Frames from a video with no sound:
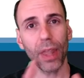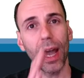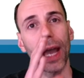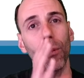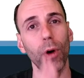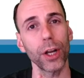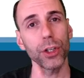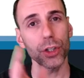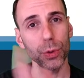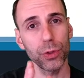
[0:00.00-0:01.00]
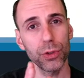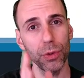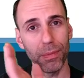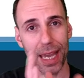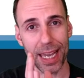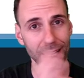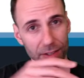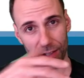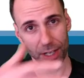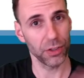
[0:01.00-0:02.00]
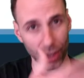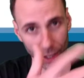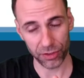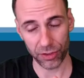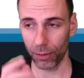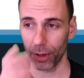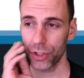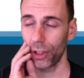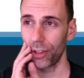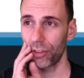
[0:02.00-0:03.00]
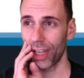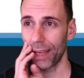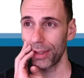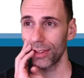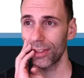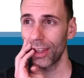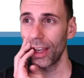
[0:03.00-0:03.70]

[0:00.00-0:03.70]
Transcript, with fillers: I want you to make, as I discussed in the original assignment,